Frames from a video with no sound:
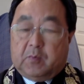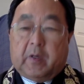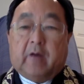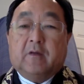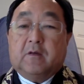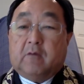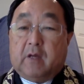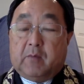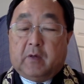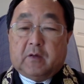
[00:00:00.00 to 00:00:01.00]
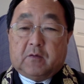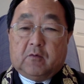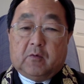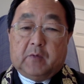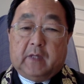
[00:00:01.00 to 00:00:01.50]
parents or grandparents
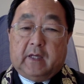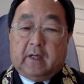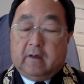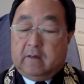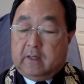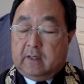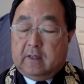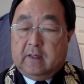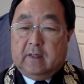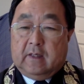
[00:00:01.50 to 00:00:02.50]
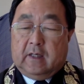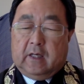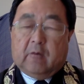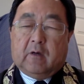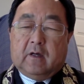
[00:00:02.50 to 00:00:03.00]
grew up in that
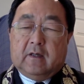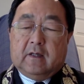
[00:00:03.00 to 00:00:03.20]
era,